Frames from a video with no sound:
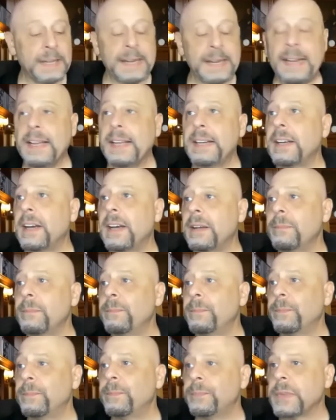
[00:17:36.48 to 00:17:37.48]
see a lot of
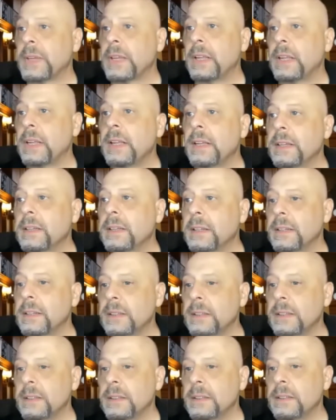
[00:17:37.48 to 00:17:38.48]
that. Students are
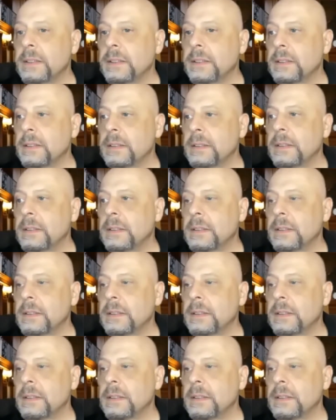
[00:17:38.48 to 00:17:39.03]
always, like